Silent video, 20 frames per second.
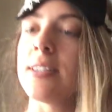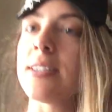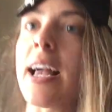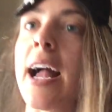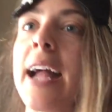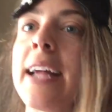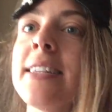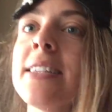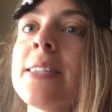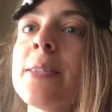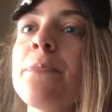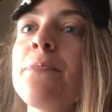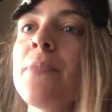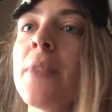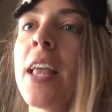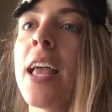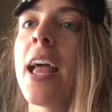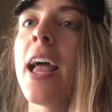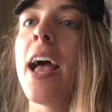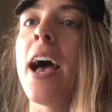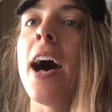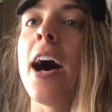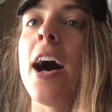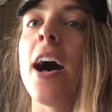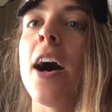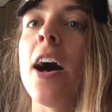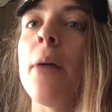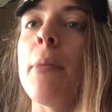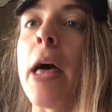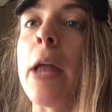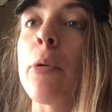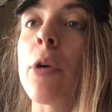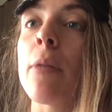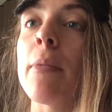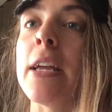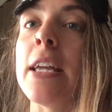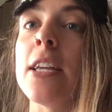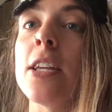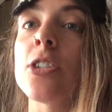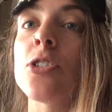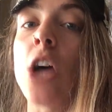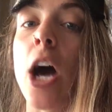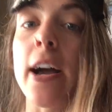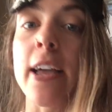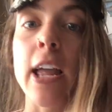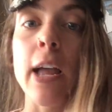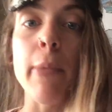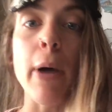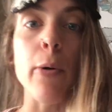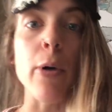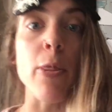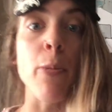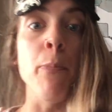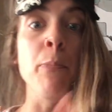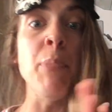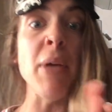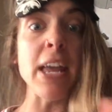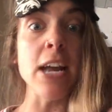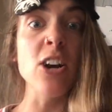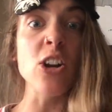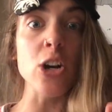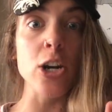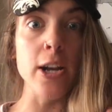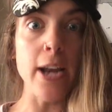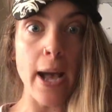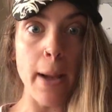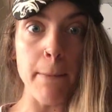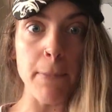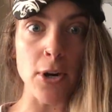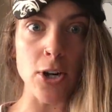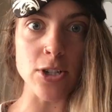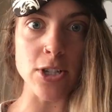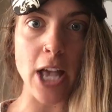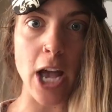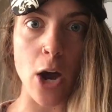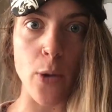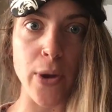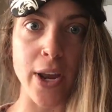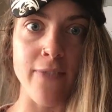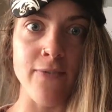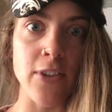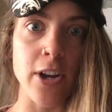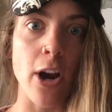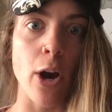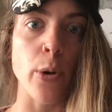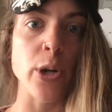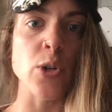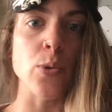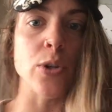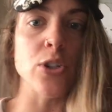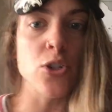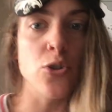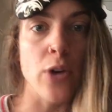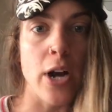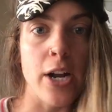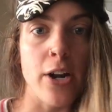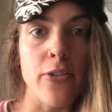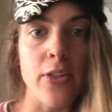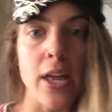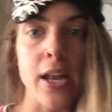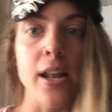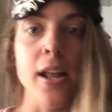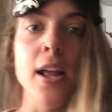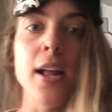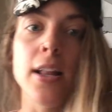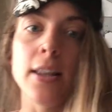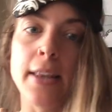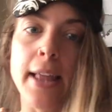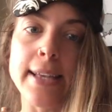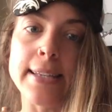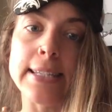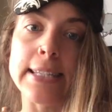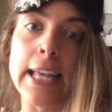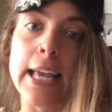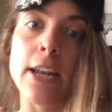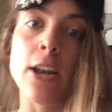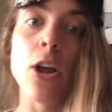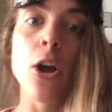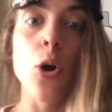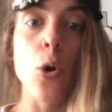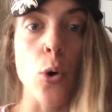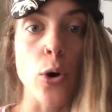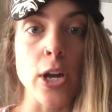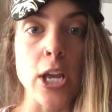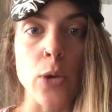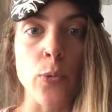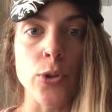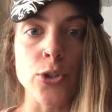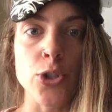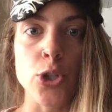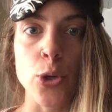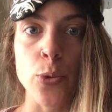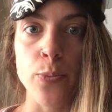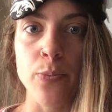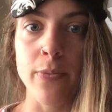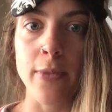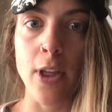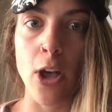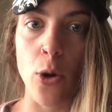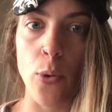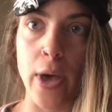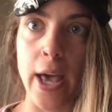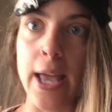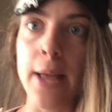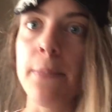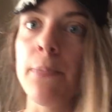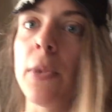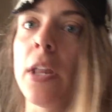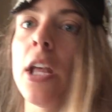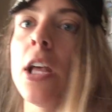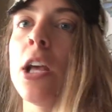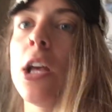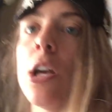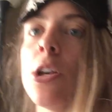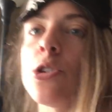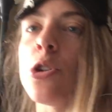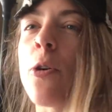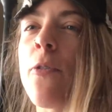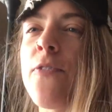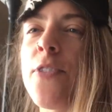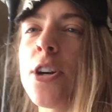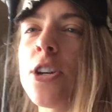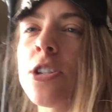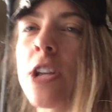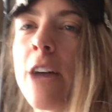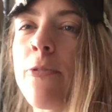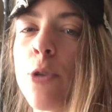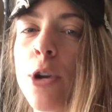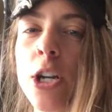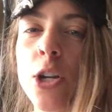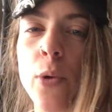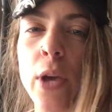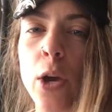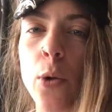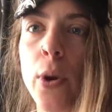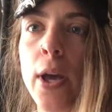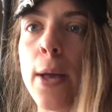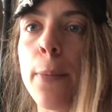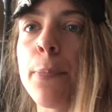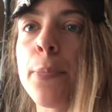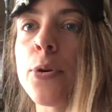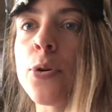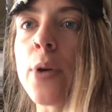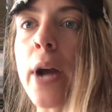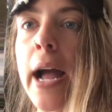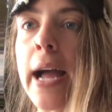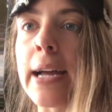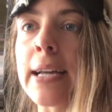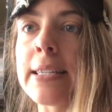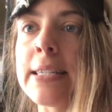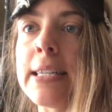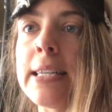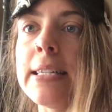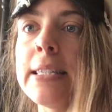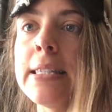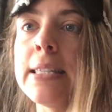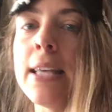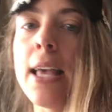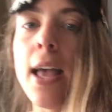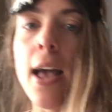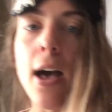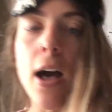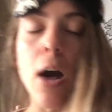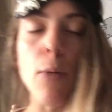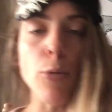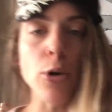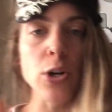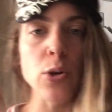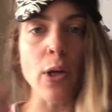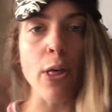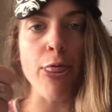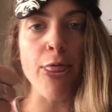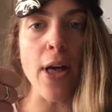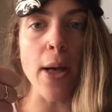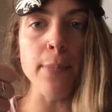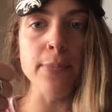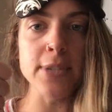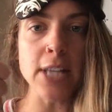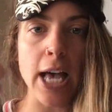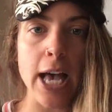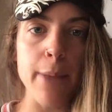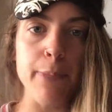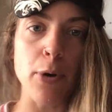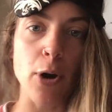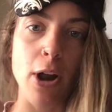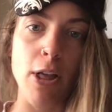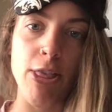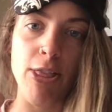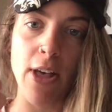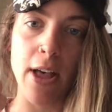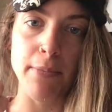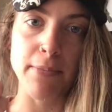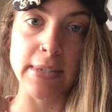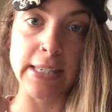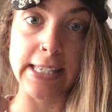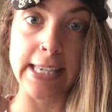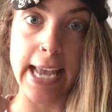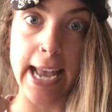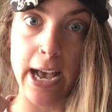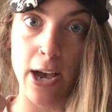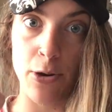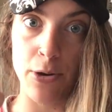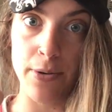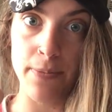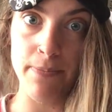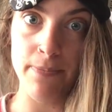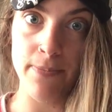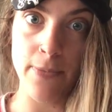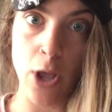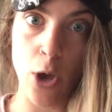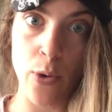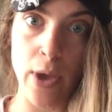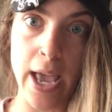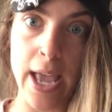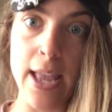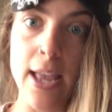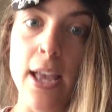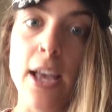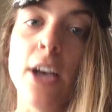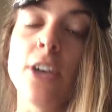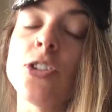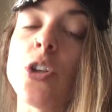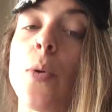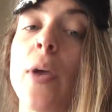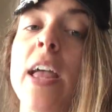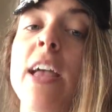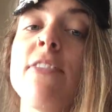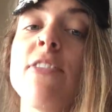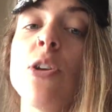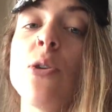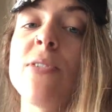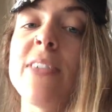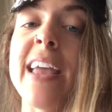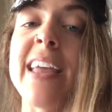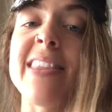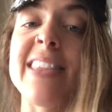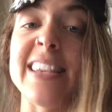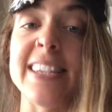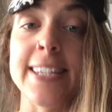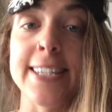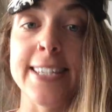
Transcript: signs. And we're going to be talking about with bigger numbers how we can figure out which one's greater than, less than, or equal to. Okay? So first off, we're going to do a quick practice. We're going to do a thumbs up or thumbs down. Okay? So if you think this